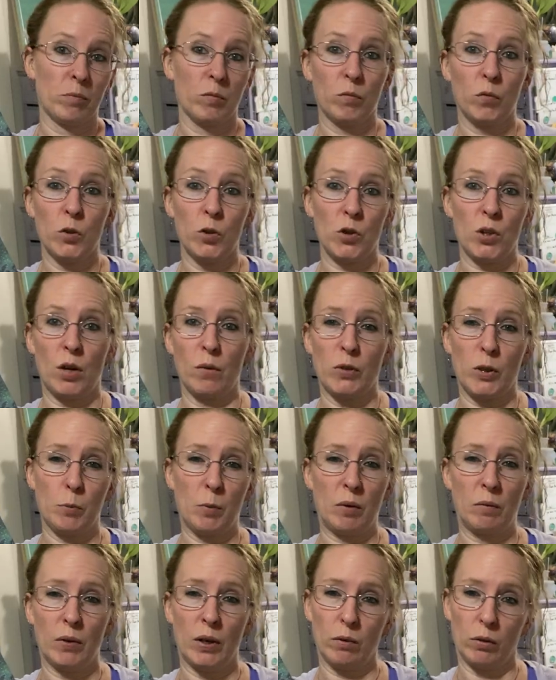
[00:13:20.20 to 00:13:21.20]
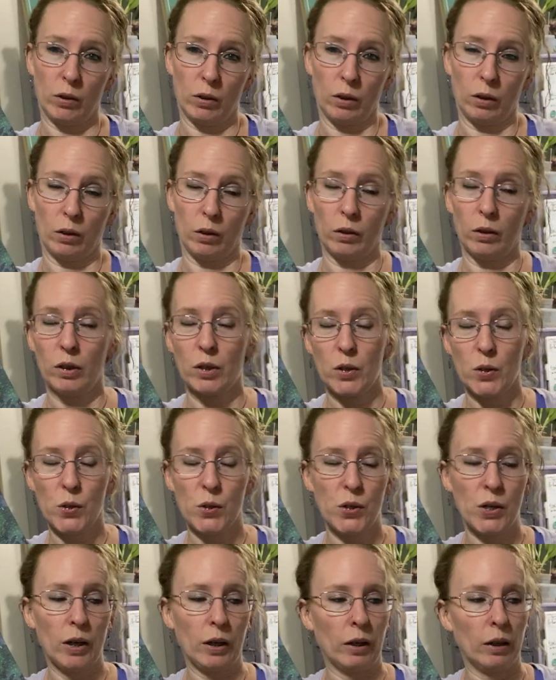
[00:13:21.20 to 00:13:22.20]
first off, it's my favorite color.
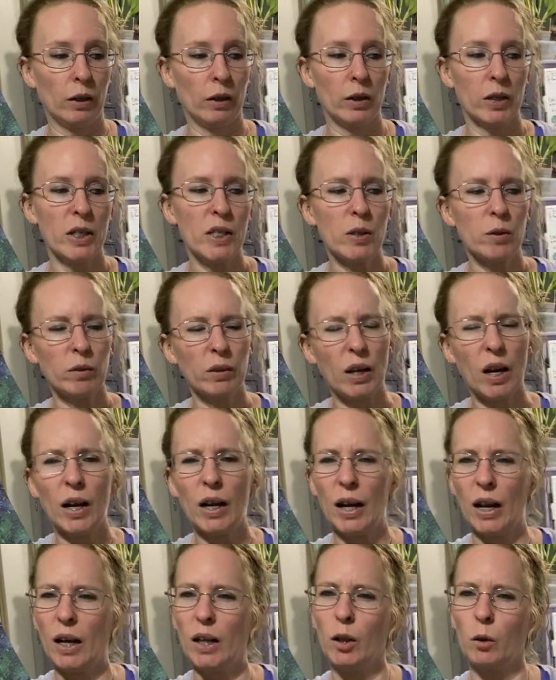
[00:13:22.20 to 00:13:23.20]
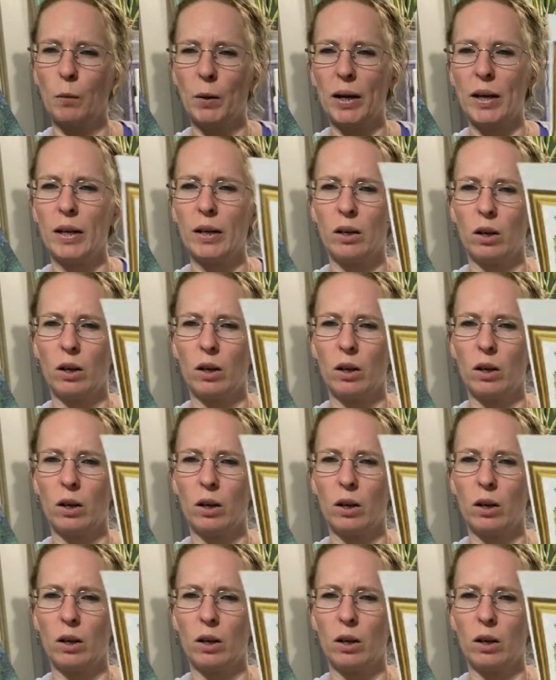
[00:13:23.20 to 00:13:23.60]
Second, it's a kind of Halloweeny